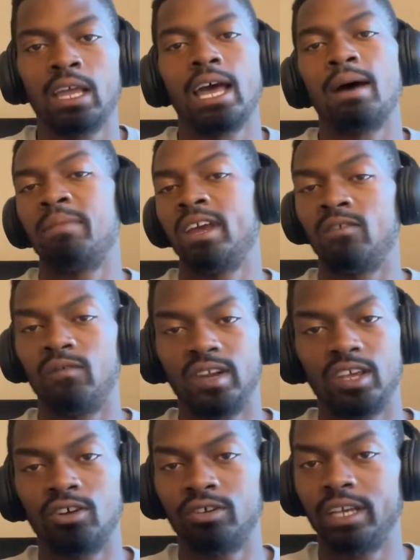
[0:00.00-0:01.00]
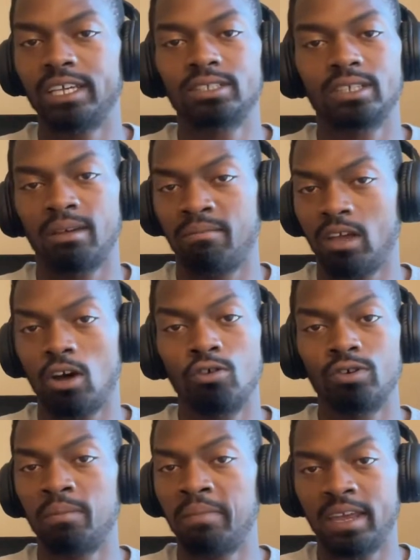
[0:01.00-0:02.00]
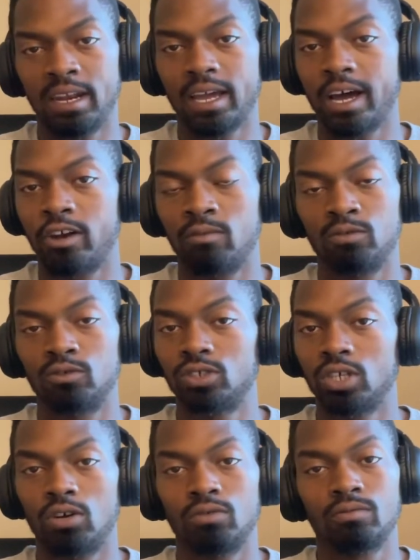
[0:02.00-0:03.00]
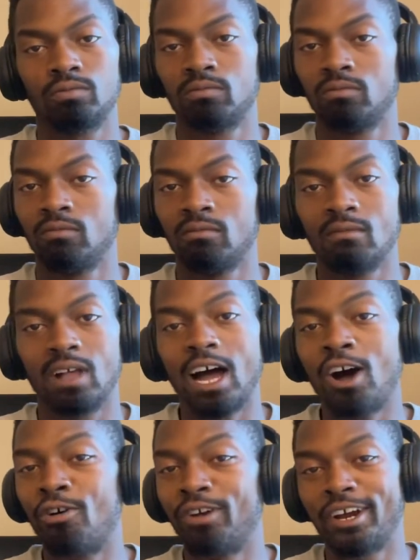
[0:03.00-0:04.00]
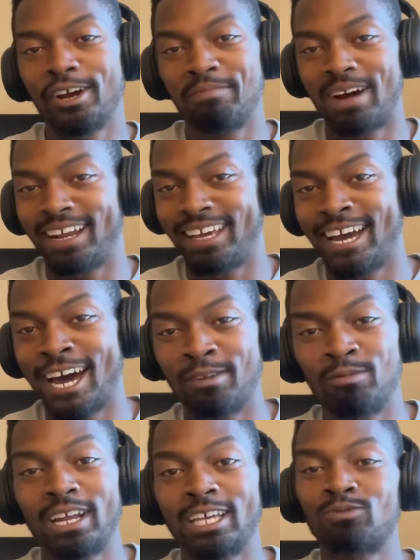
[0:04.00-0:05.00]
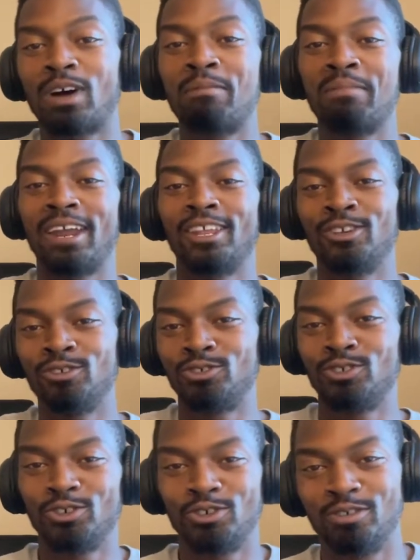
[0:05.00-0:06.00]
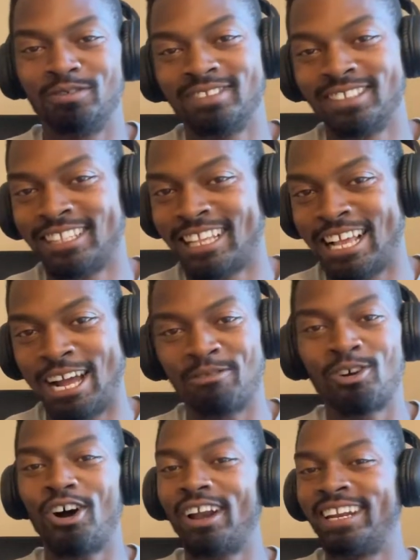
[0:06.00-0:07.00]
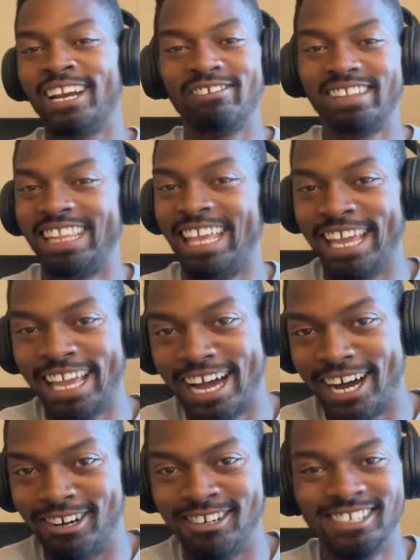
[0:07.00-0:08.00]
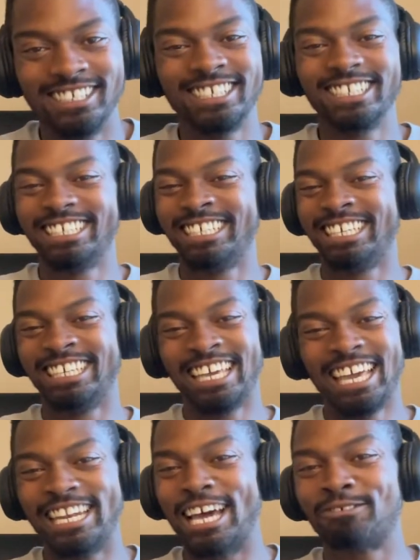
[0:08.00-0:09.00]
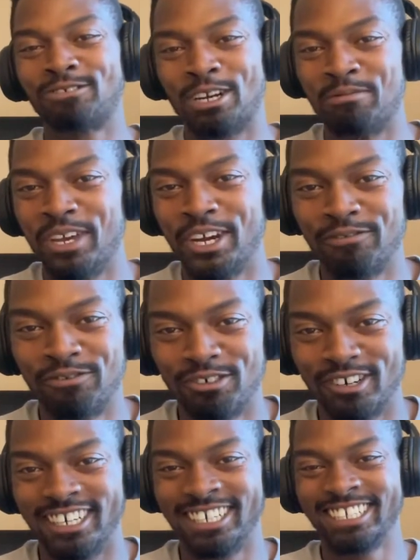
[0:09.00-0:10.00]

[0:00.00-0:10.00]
I made a video yesterday holding a man accountable. So I hold everybody accountable. That's why I made a YouTube. I'm calling everything out. That's what I'm here for.